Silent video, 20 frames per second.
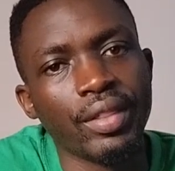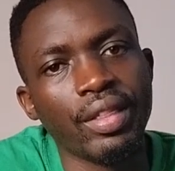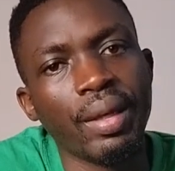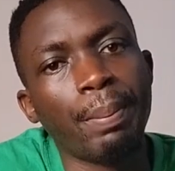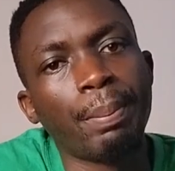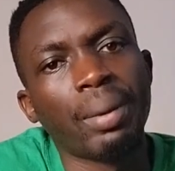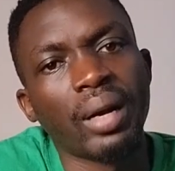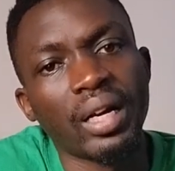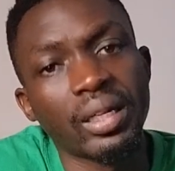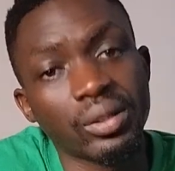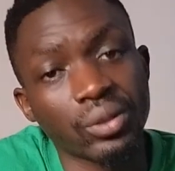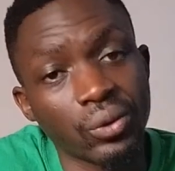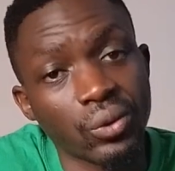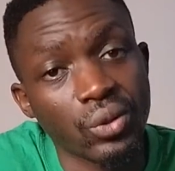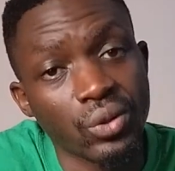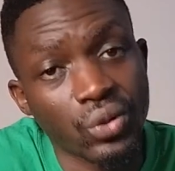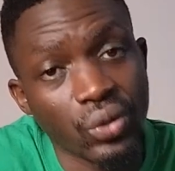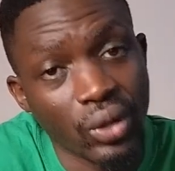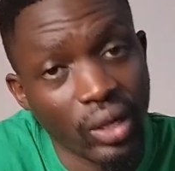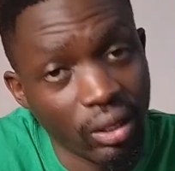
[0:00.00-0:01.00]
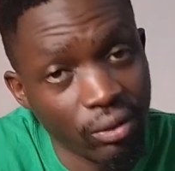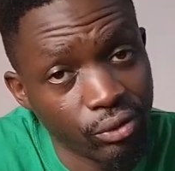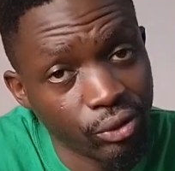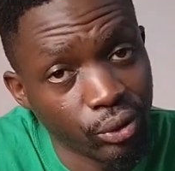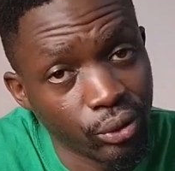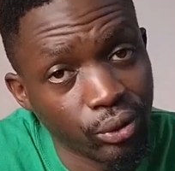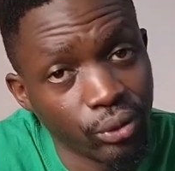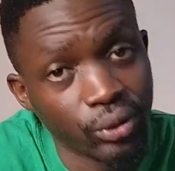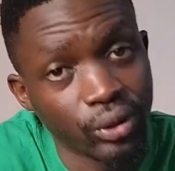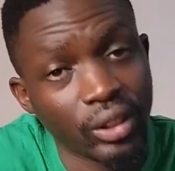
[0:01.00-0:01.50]
the plant also have
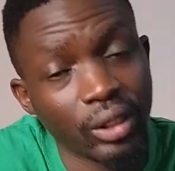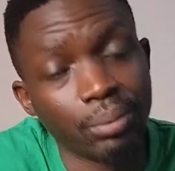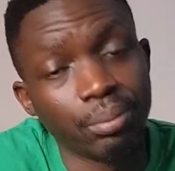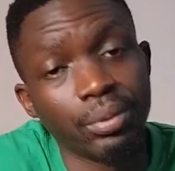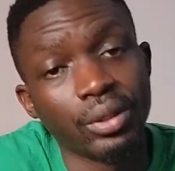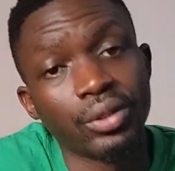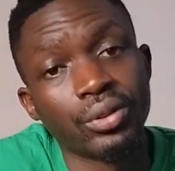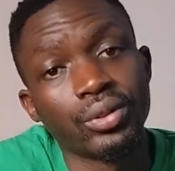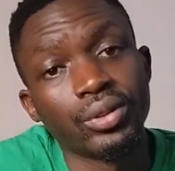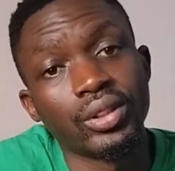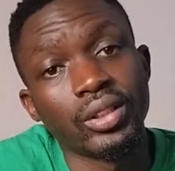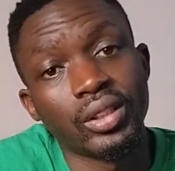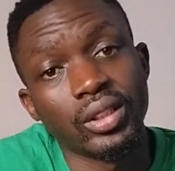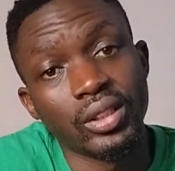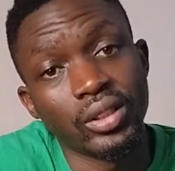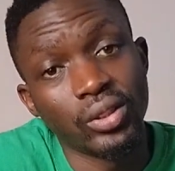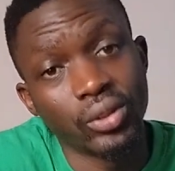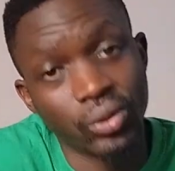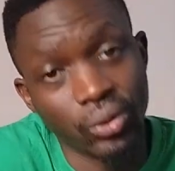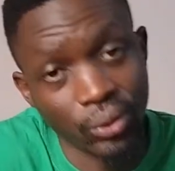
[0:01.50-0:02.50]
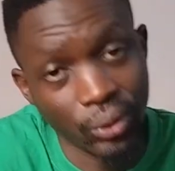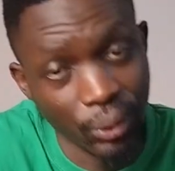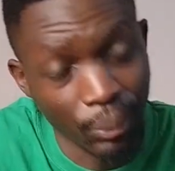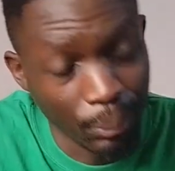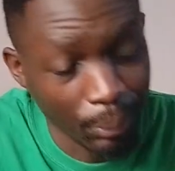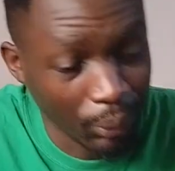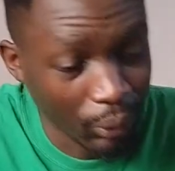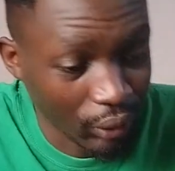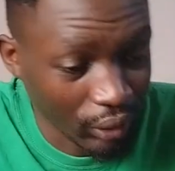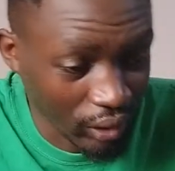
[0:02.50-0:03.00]
to use them, because it is so
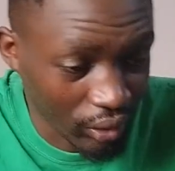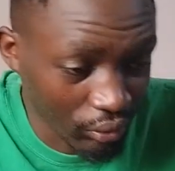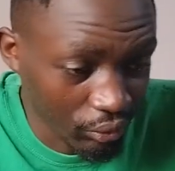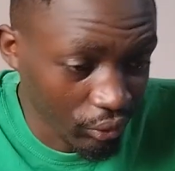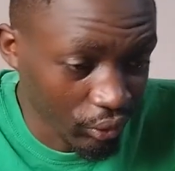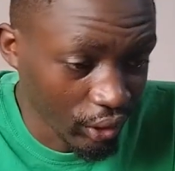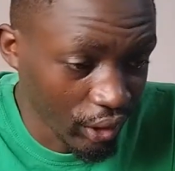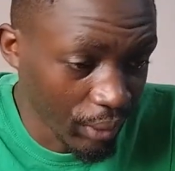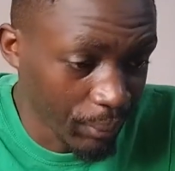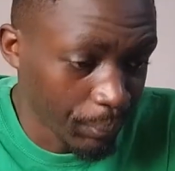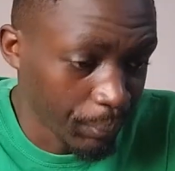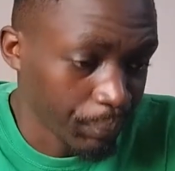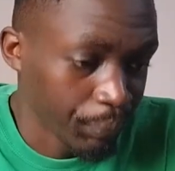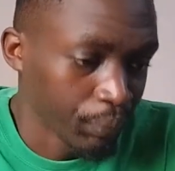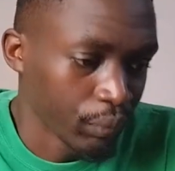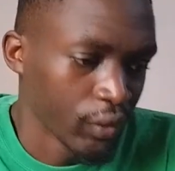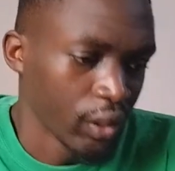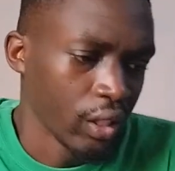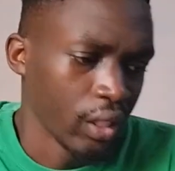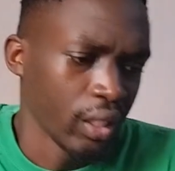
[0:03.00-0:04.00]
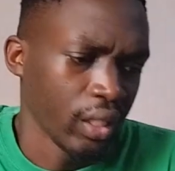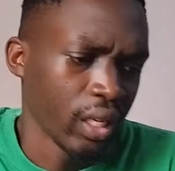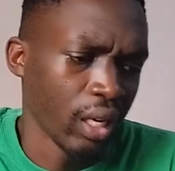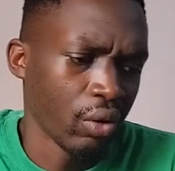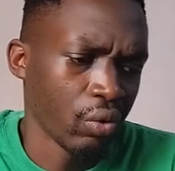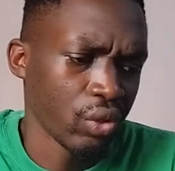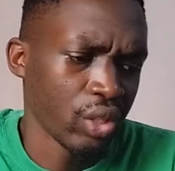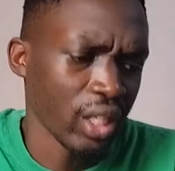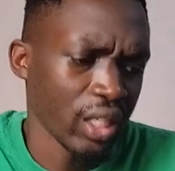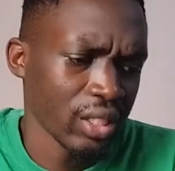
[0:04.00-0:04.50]
important for them.
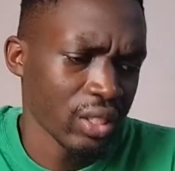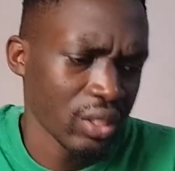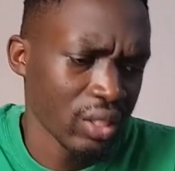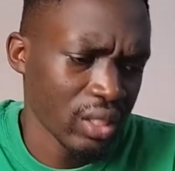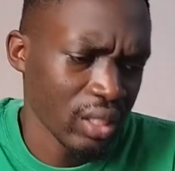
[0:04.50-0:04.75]
Now that